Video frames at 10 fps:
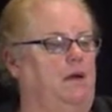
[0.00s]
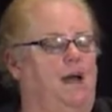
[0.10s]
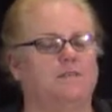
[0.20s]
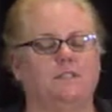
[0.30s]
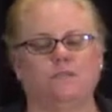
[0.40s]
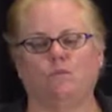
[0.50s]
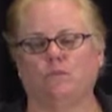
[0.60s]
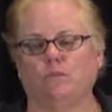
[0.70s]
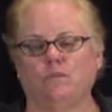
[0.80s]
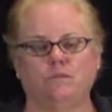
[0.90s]
I've seen
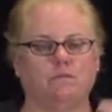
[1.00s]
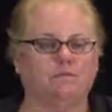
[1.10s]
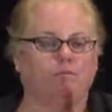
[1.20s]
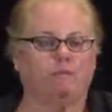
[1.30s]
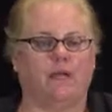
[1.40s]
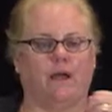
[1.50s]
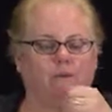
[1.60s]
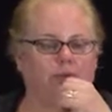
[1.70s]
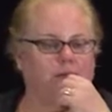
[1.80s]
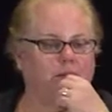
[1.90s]
wounds
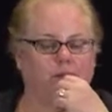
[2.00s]
out at,